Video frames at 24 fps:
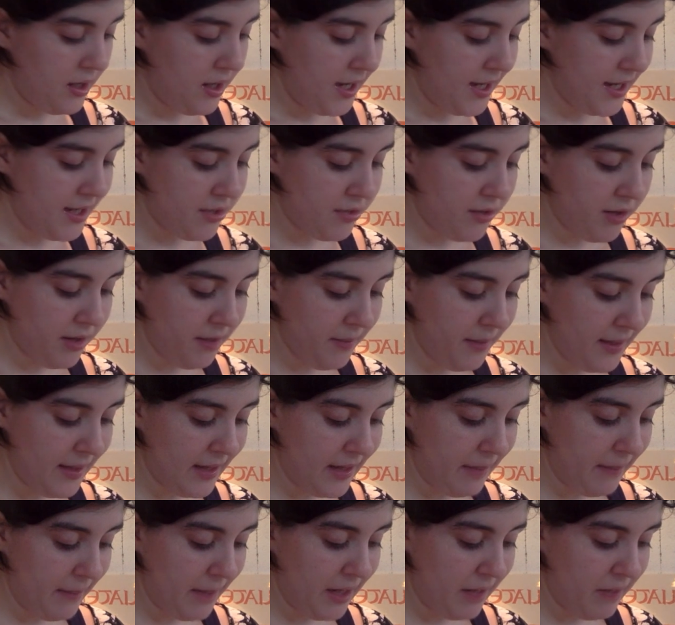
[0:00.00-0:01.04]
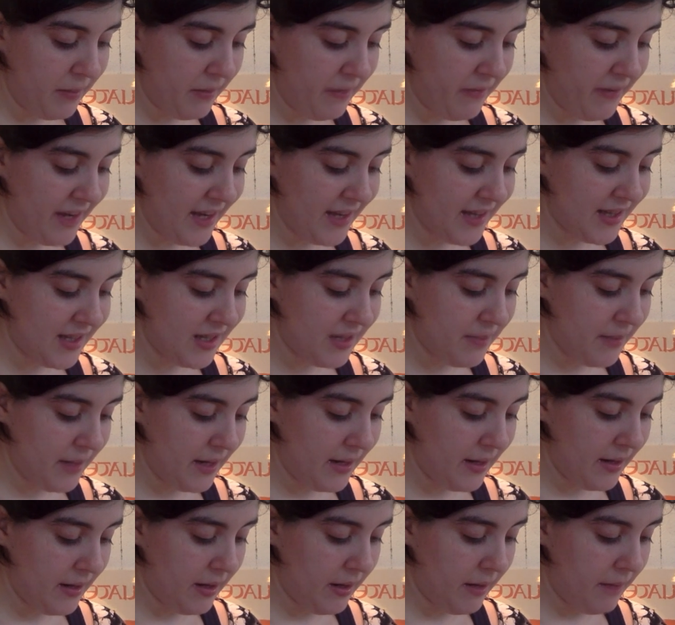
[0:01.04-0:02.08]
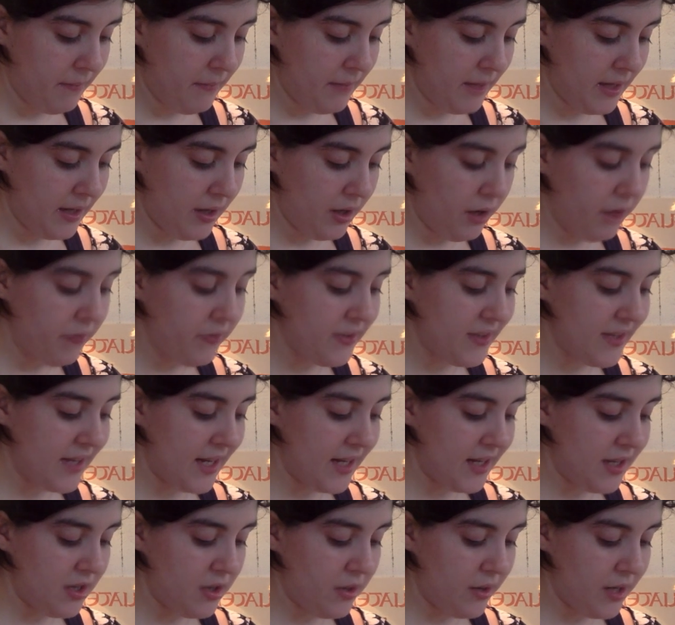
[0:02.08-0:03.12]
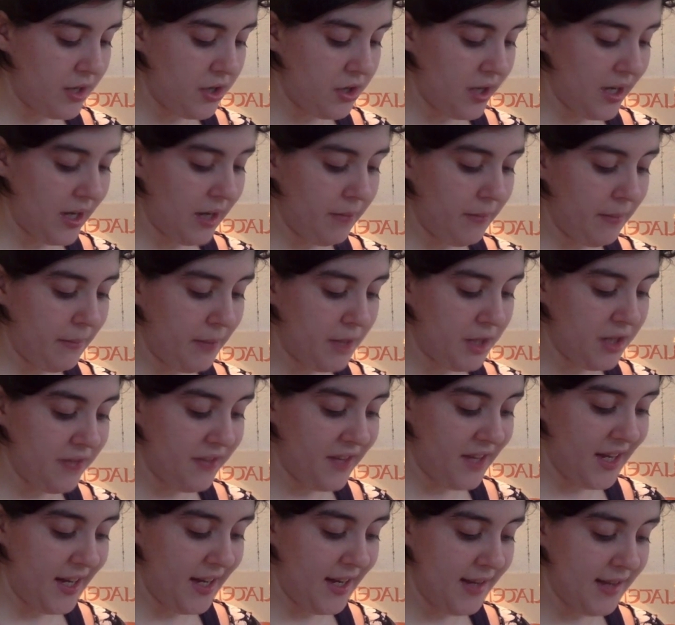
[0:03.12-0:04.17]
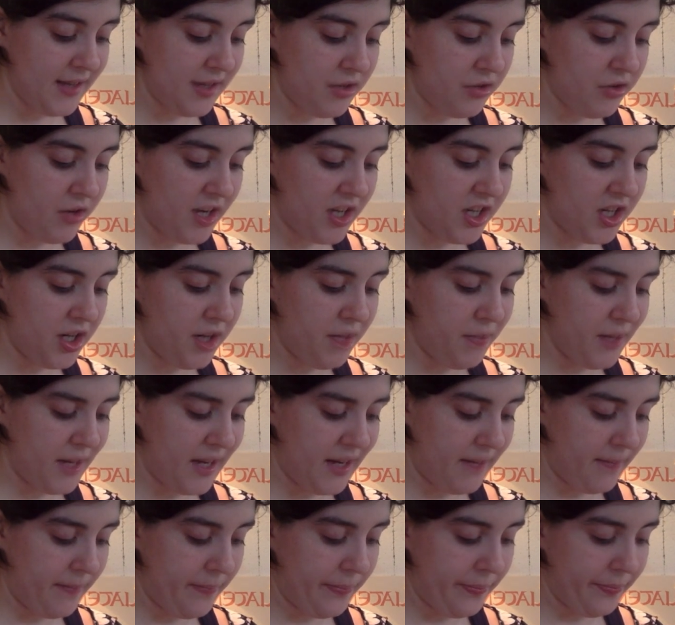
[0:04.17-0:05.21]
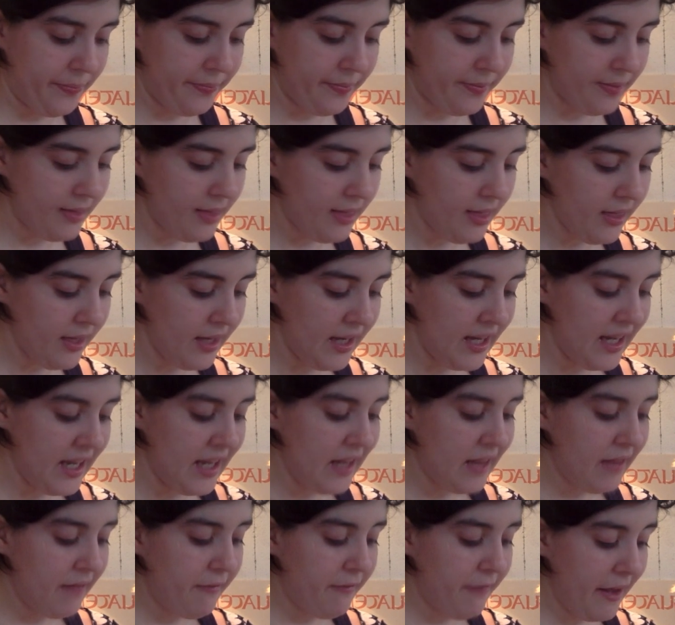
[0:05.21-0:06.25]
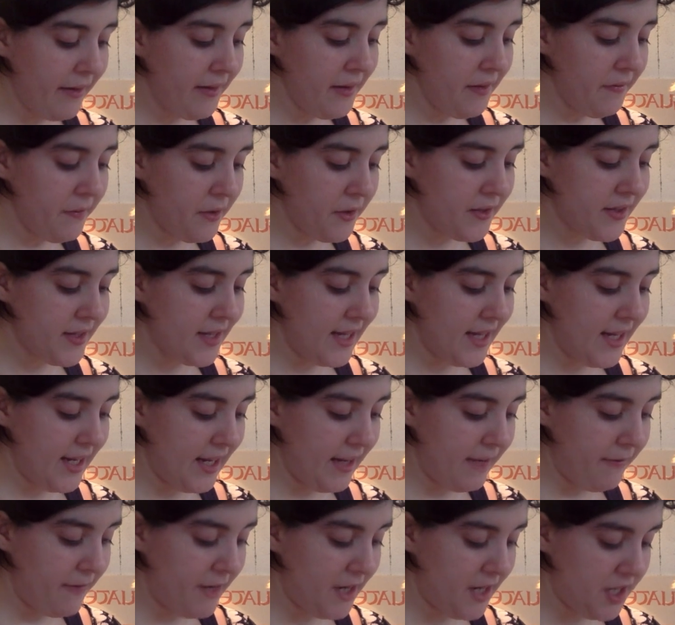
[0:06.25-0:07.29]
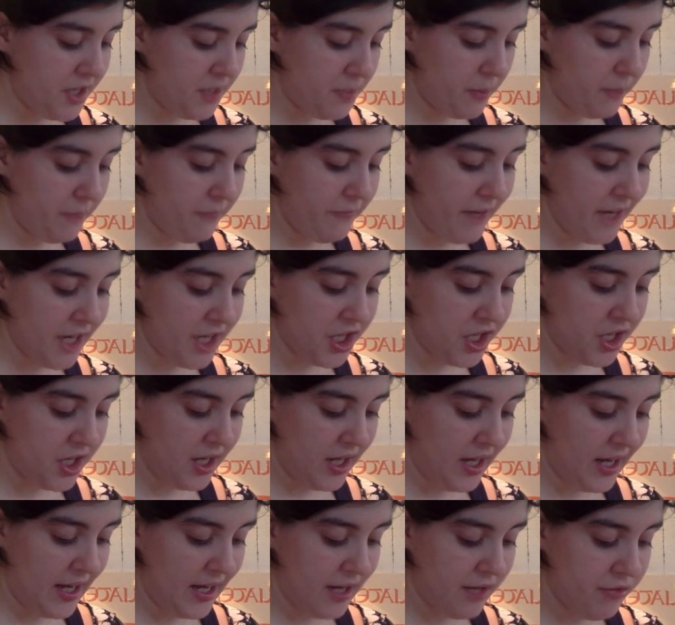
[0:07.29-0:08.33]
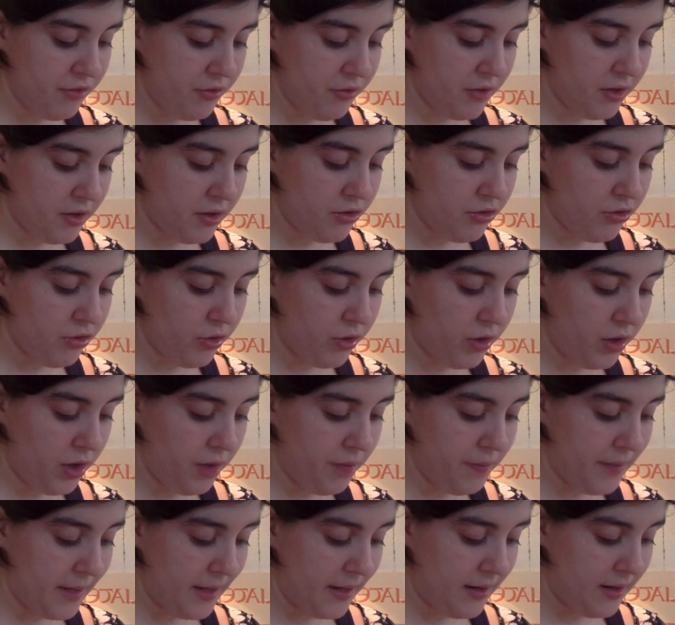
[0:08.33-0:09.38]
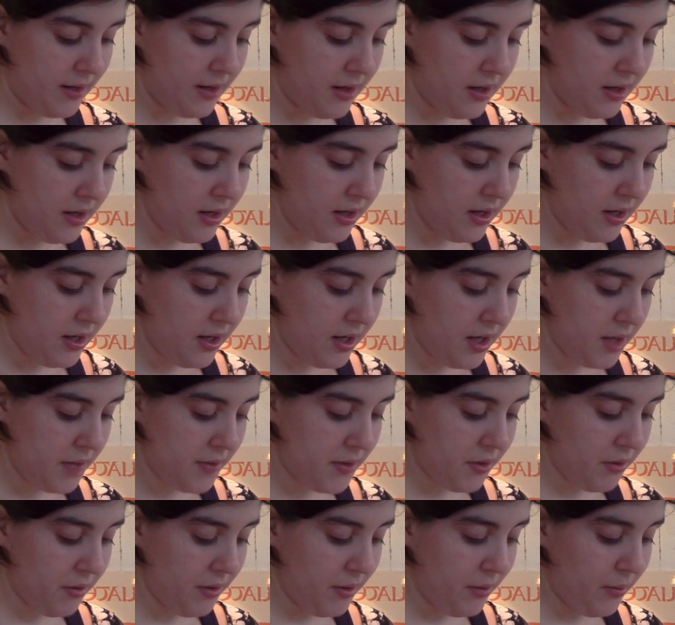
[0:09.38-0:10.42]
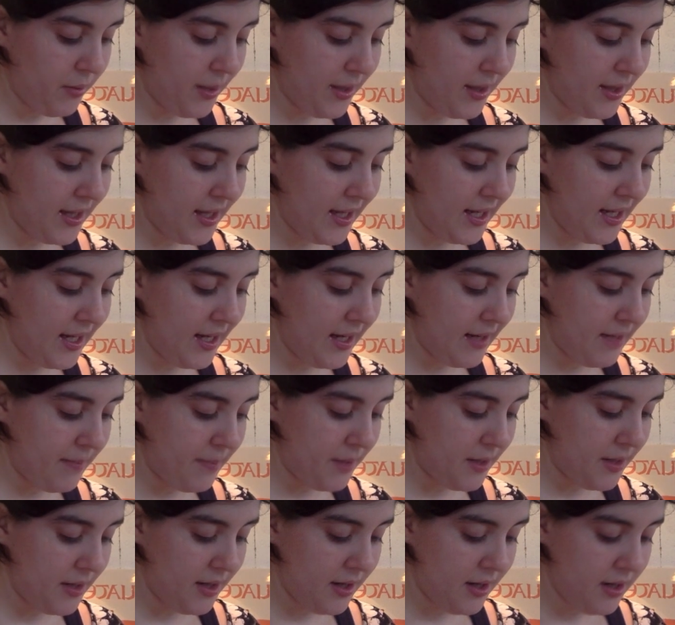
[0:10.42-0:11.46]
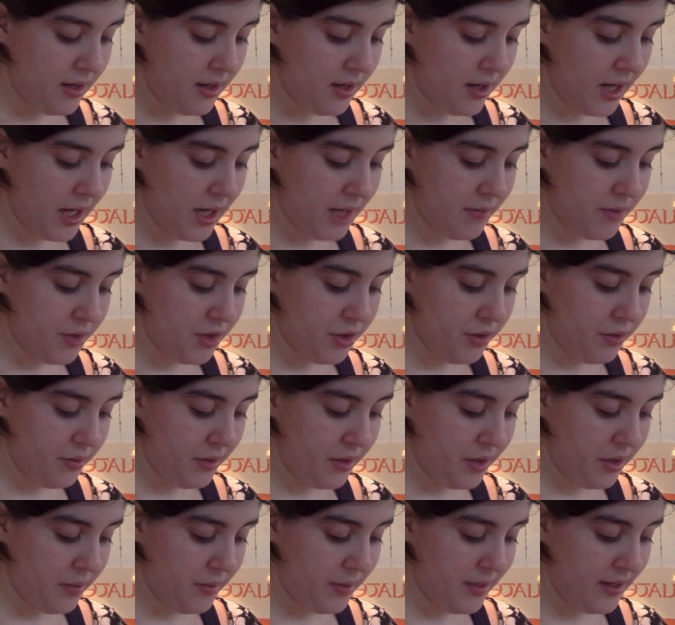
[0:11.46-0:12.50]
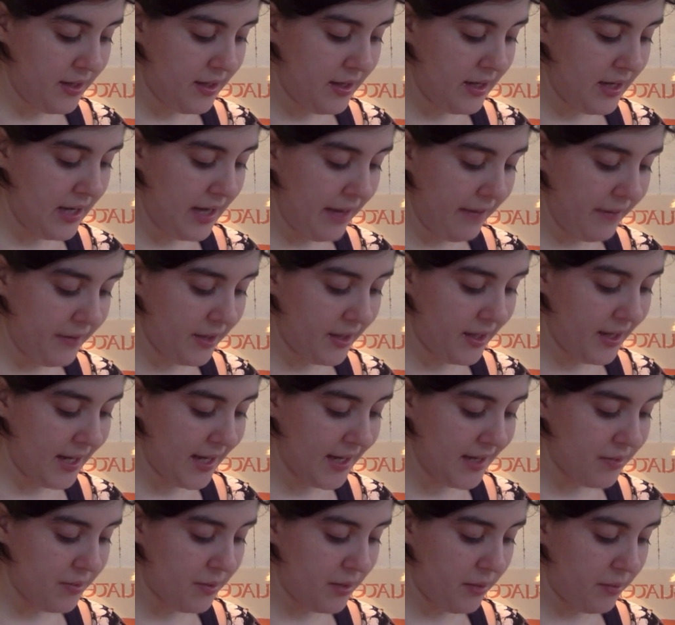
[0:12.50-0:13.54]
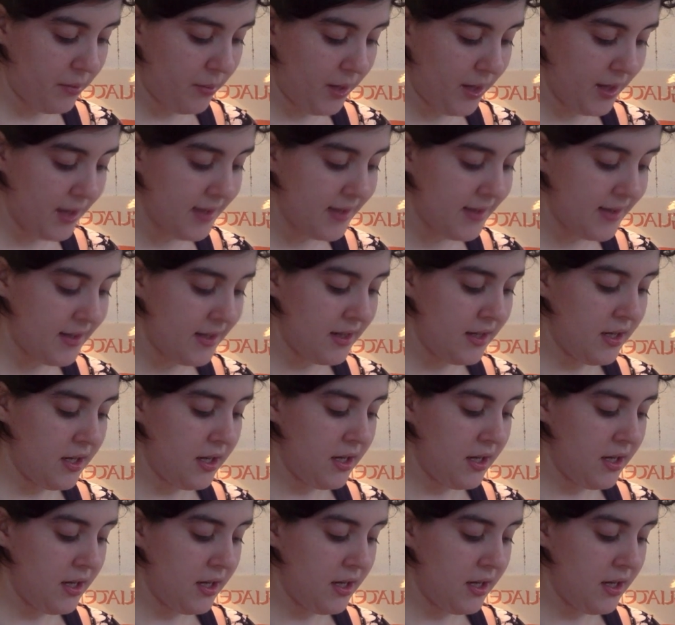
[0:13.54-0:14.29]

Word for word: It struck me that it might have been fastened by a mere oversight, so I took out my bunch of keys and tried to open it. The very first key fitted to perfection, and I drew the drawer open. There was only one thing in it, but I am sure you would never guess what it was.